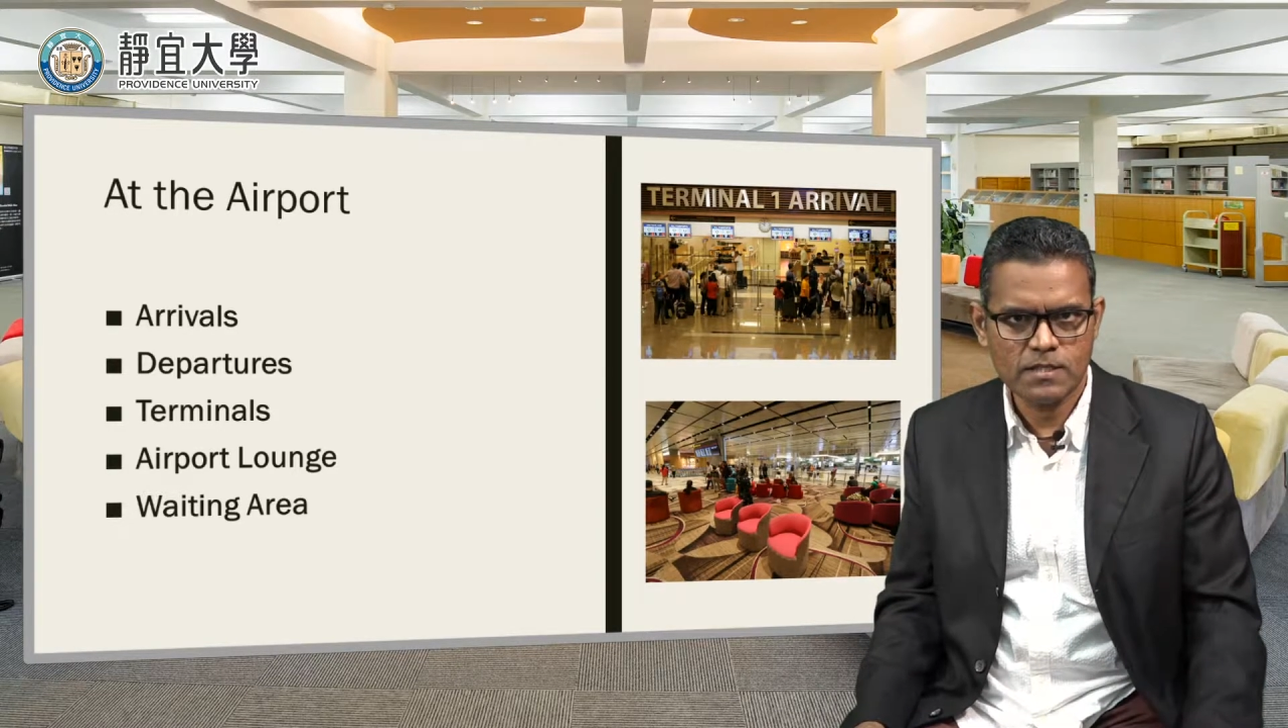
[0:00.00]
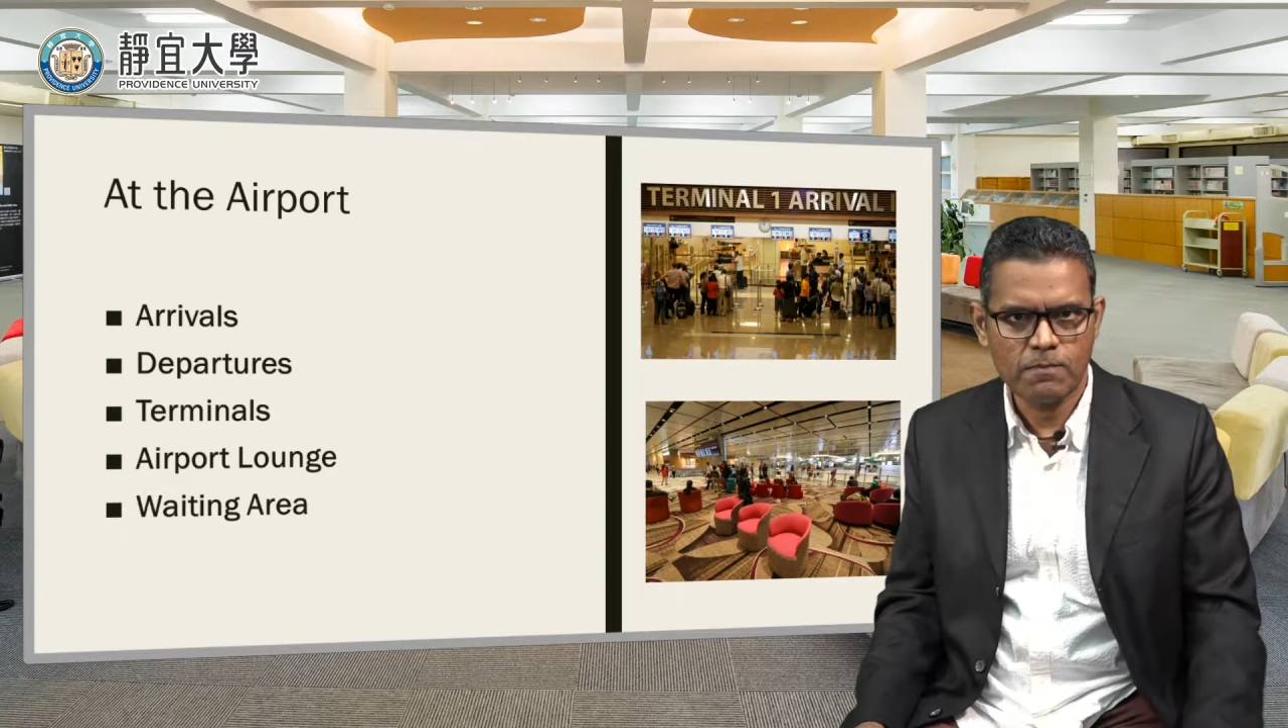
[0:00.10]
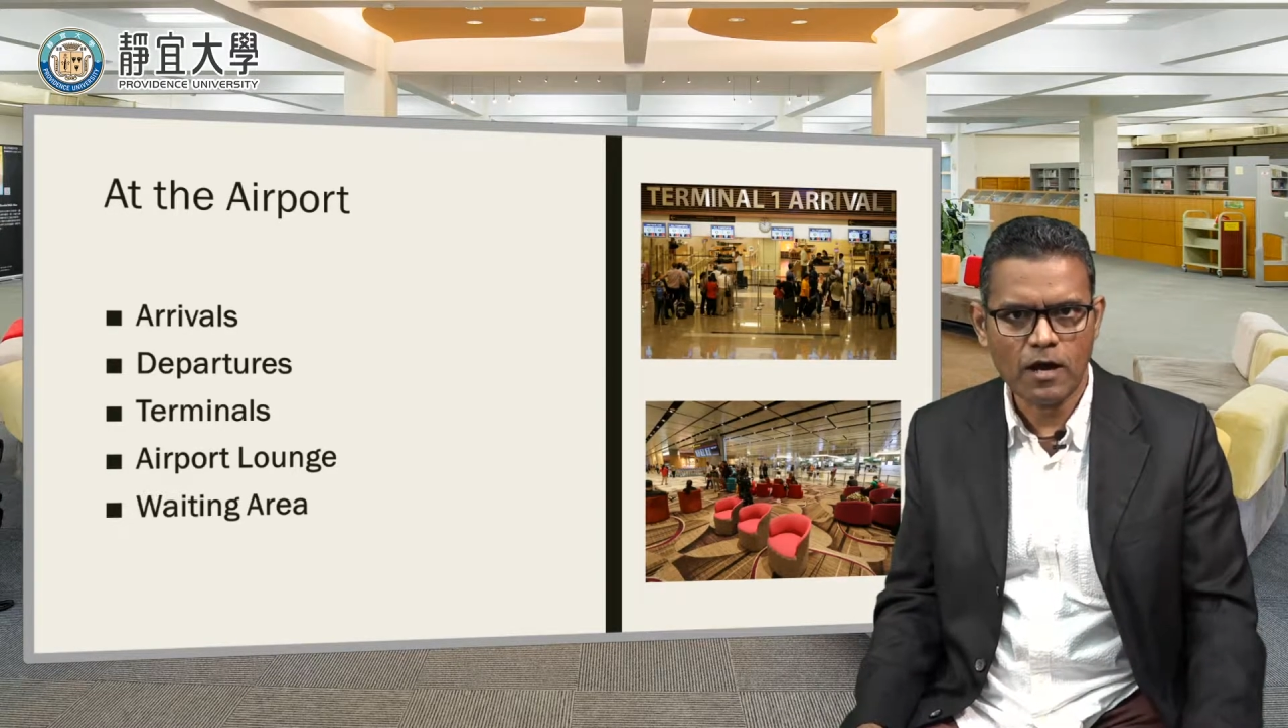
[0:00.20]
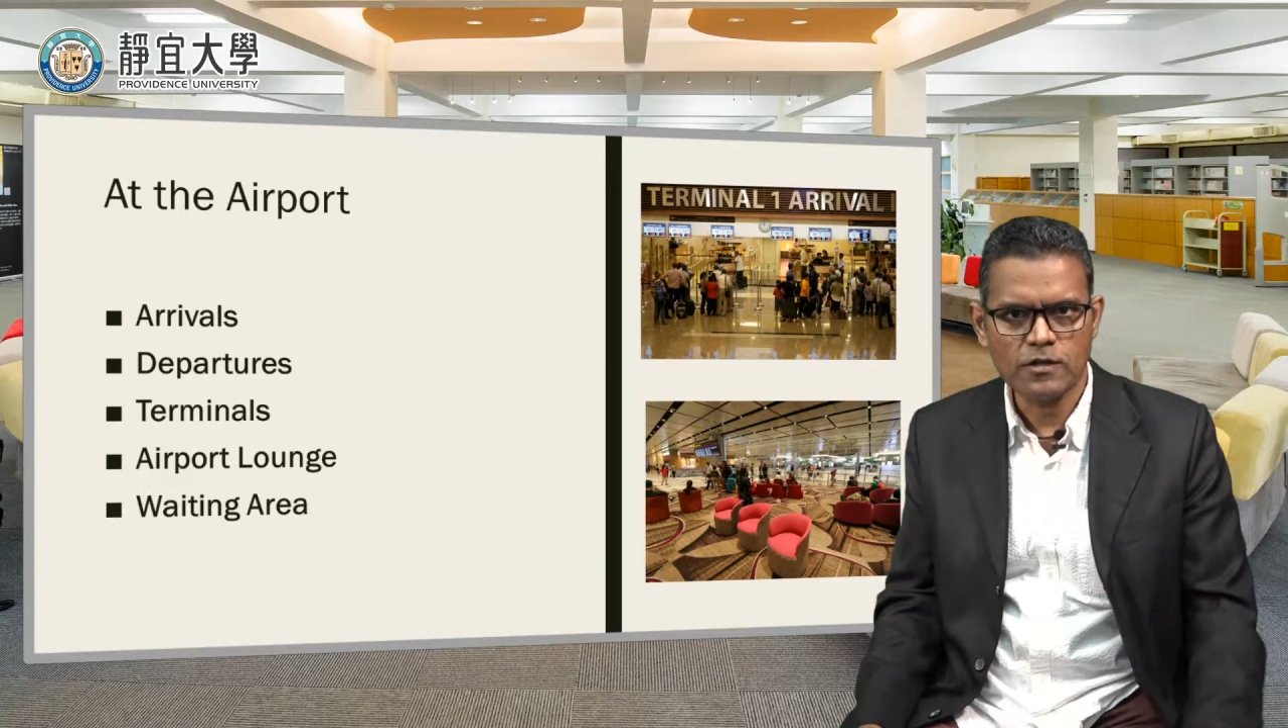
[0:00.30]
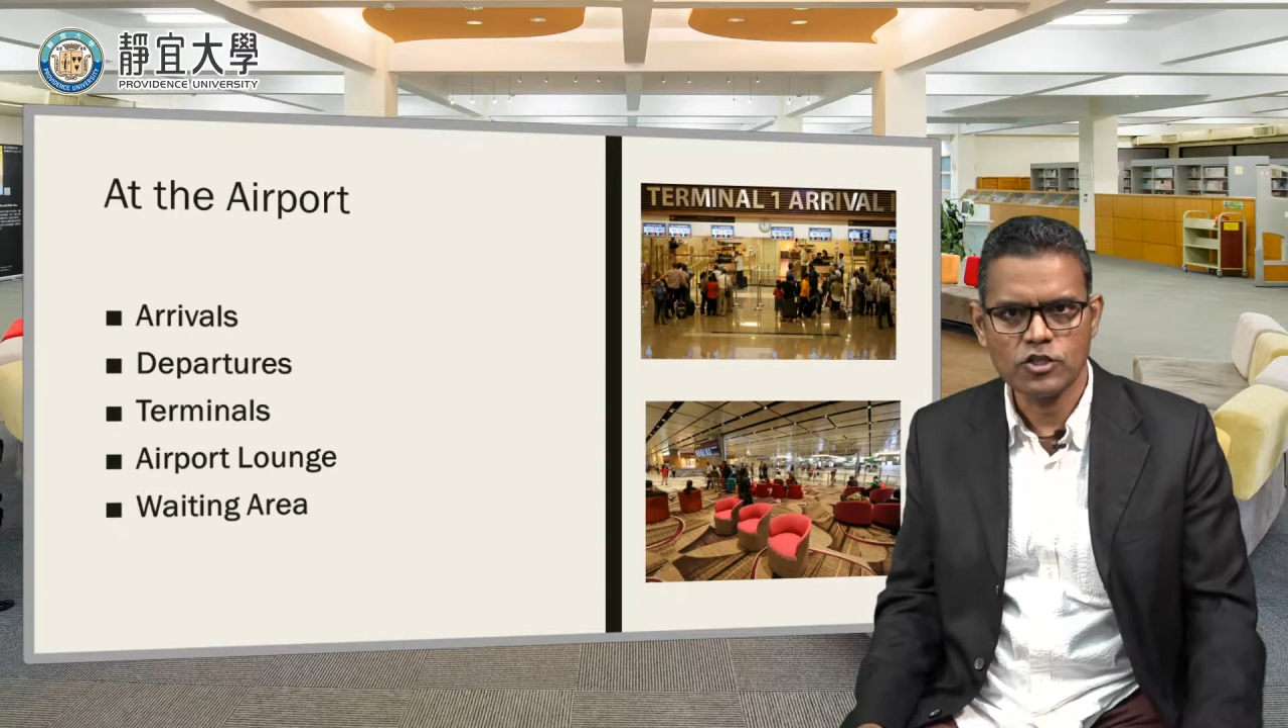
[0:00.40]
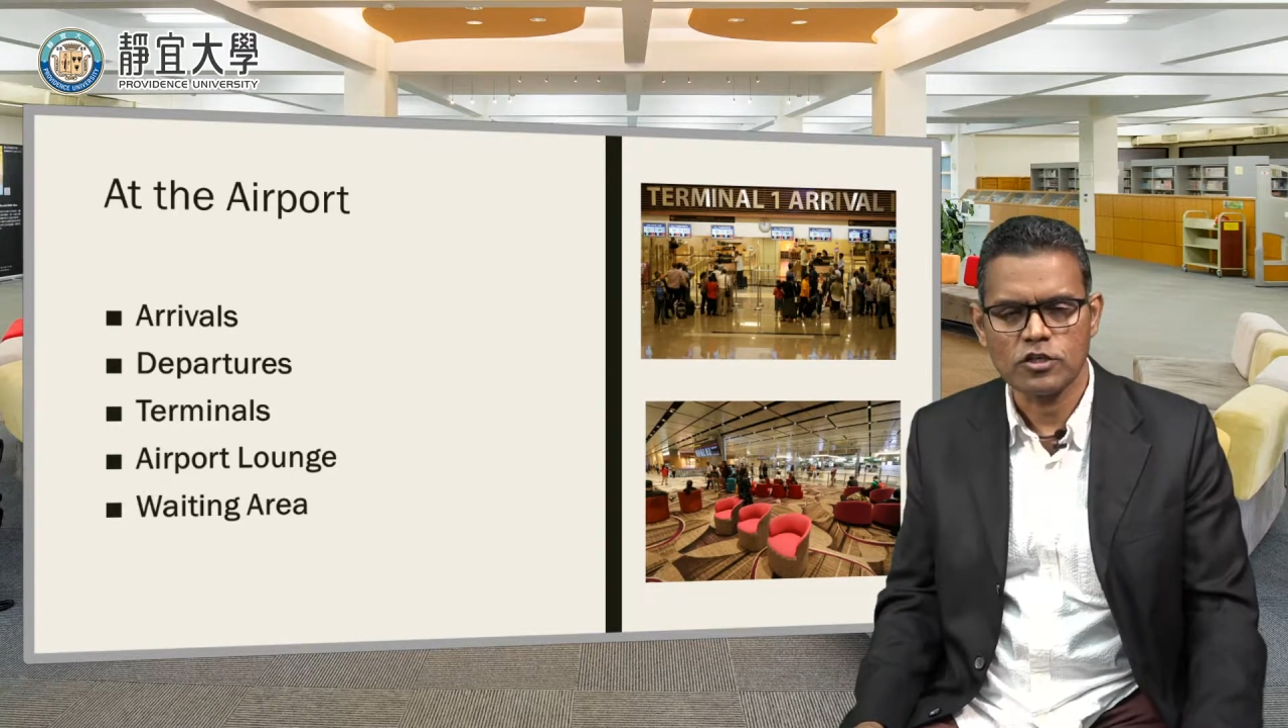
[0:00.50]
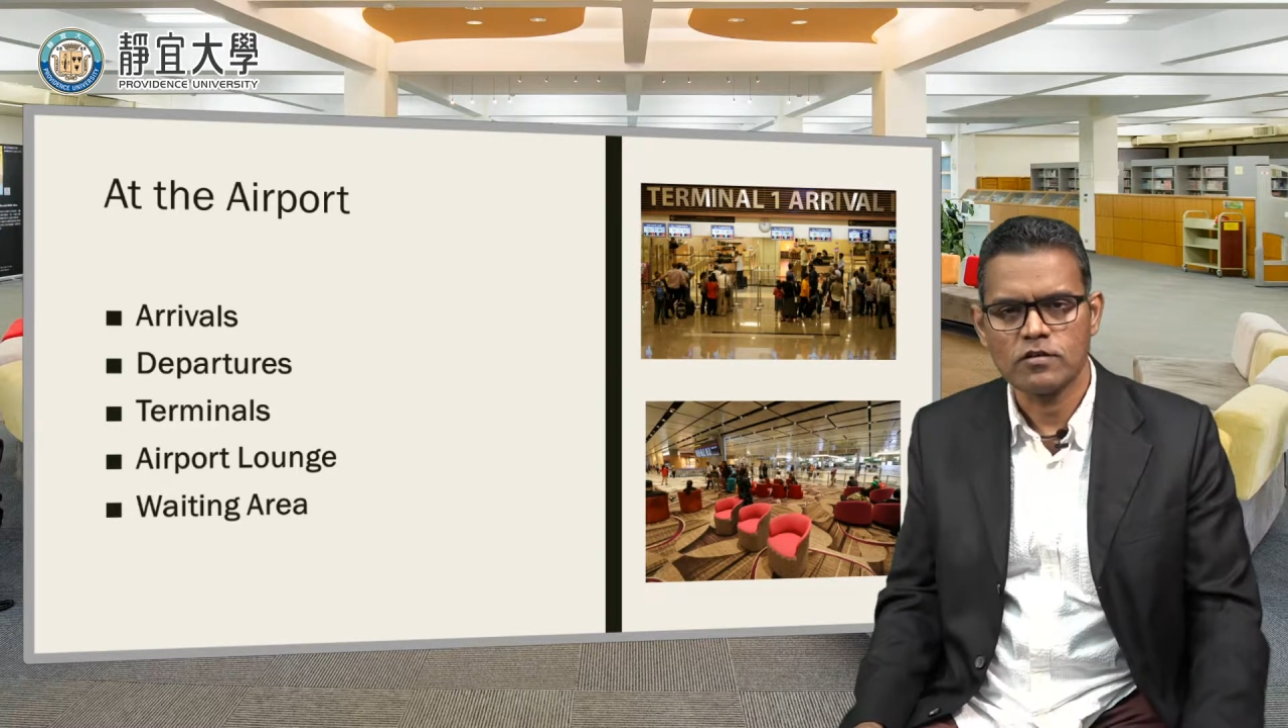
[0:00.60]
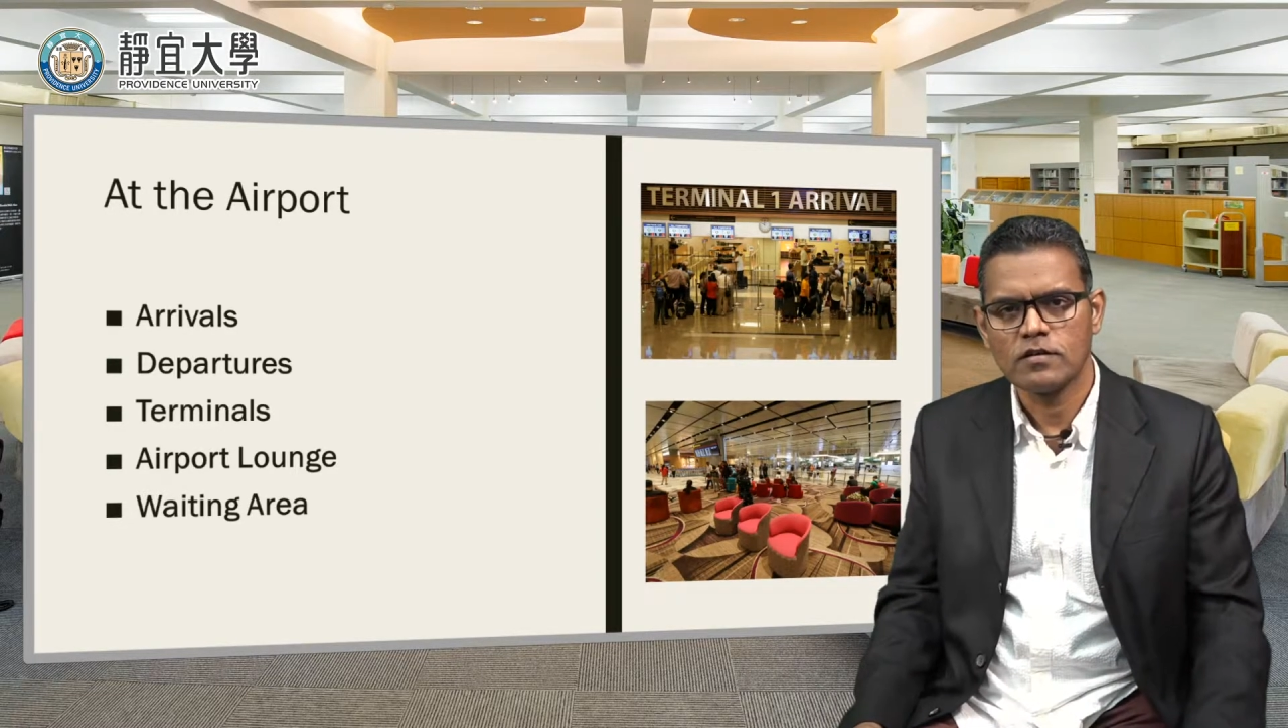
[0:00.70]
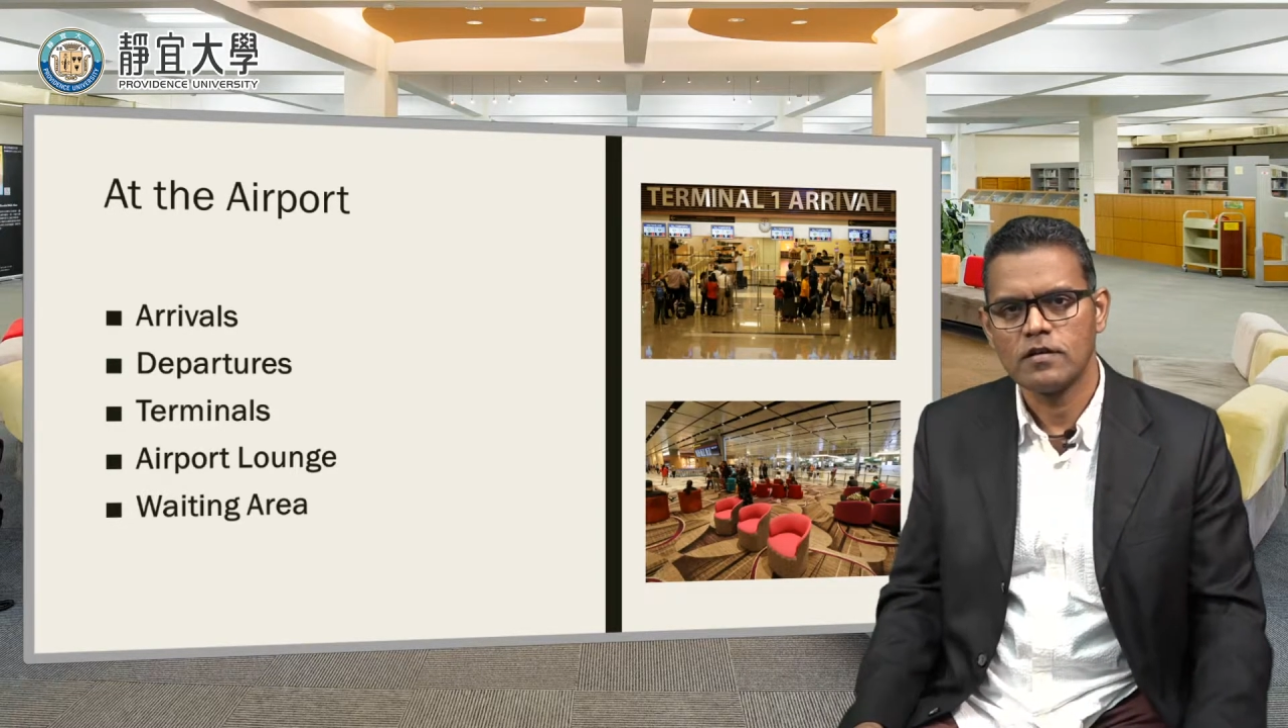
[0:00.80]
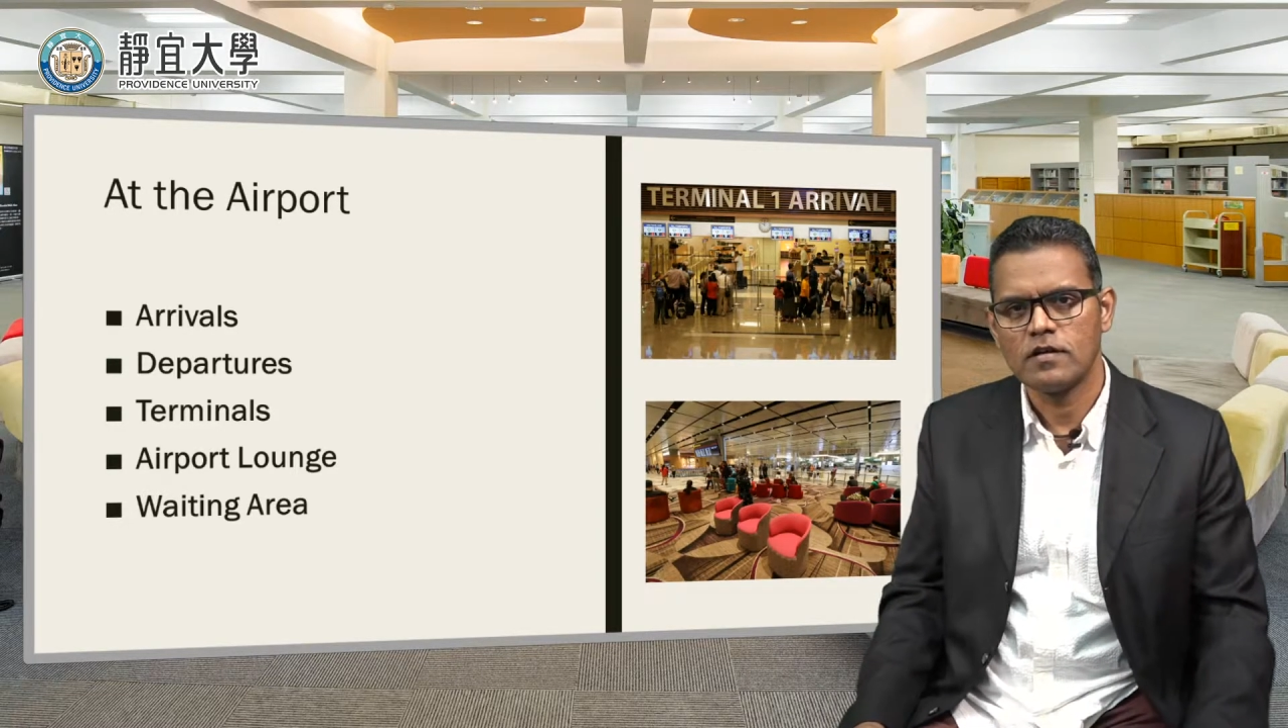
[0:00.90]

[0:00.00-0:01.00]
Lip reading: departure